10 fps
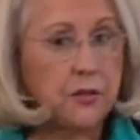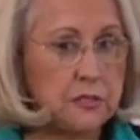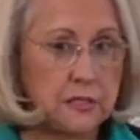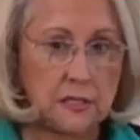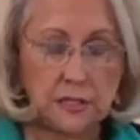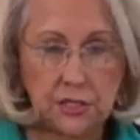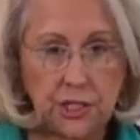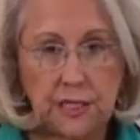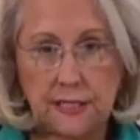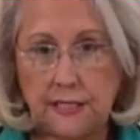using the
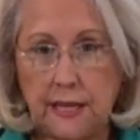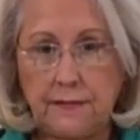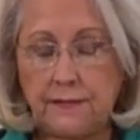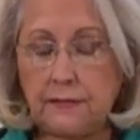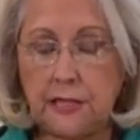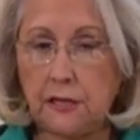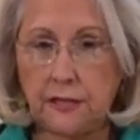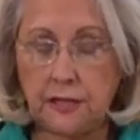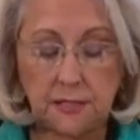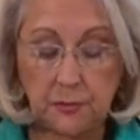Cuchina safe lid
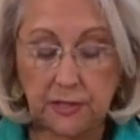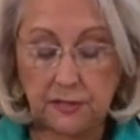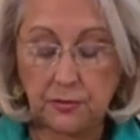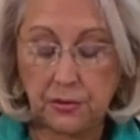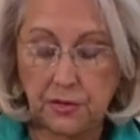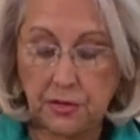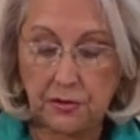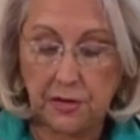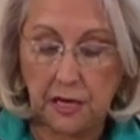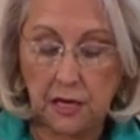on this because I really
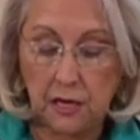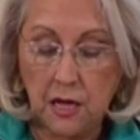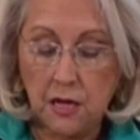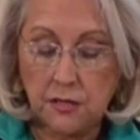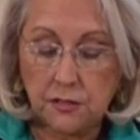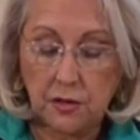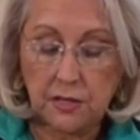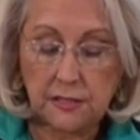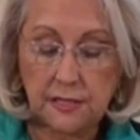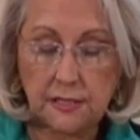don't need it. So
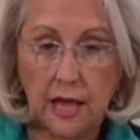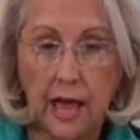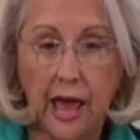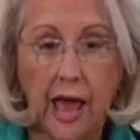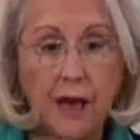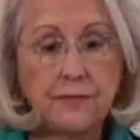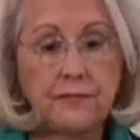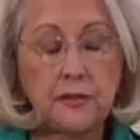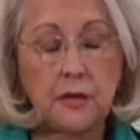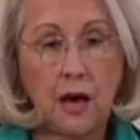this is a half
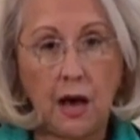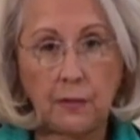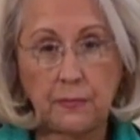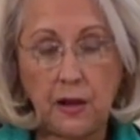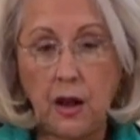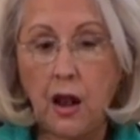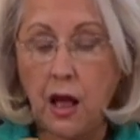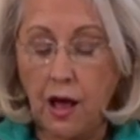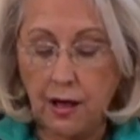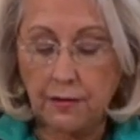of a cup
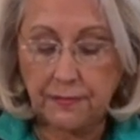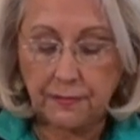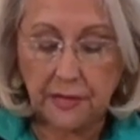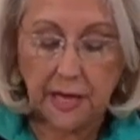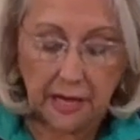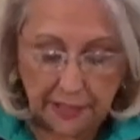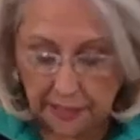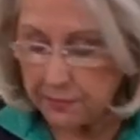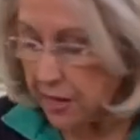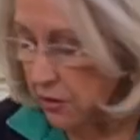of
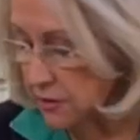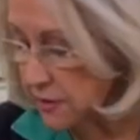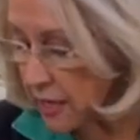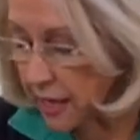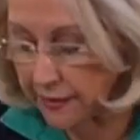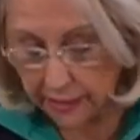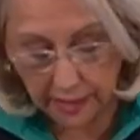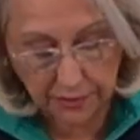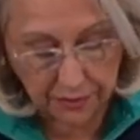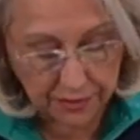candy melts. The
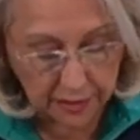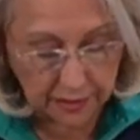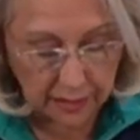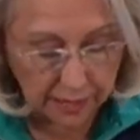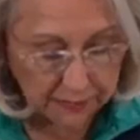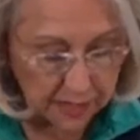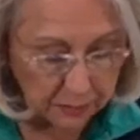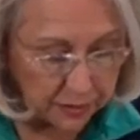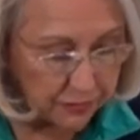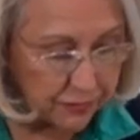other thing that I've
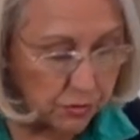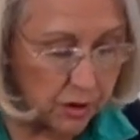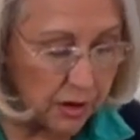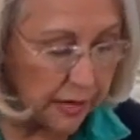done before